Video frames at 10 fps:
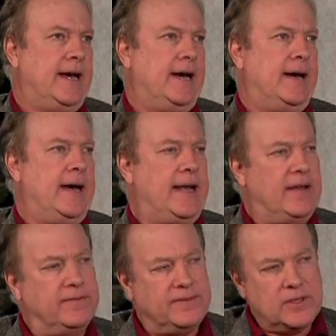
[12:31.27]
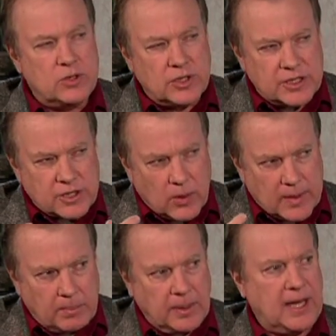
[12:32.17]
and I usually start
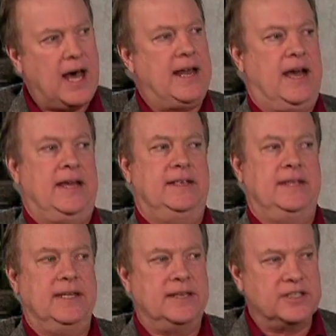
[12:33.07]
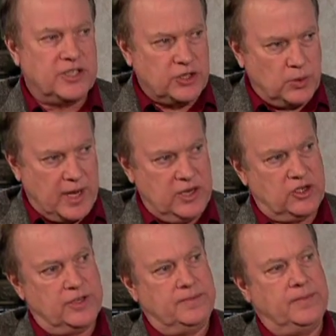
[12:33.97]
with a plot idea and a situation.